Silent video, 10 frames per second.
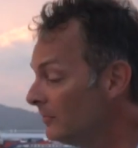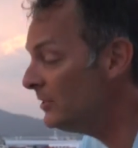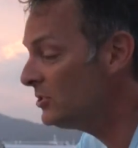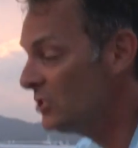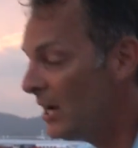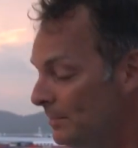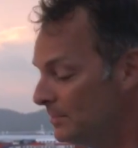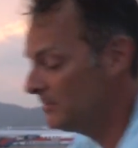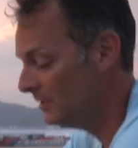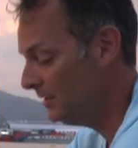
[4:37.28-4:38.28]
fish
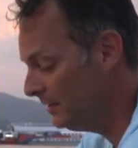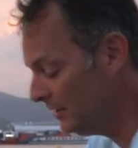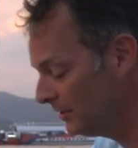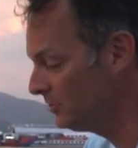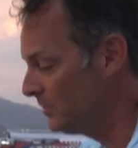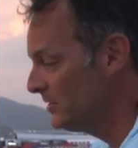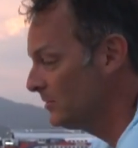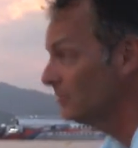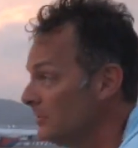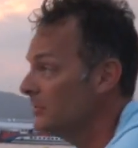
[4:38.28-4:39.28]
shops and grocery
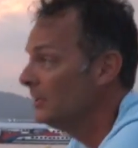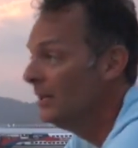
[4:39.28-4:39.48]
stores.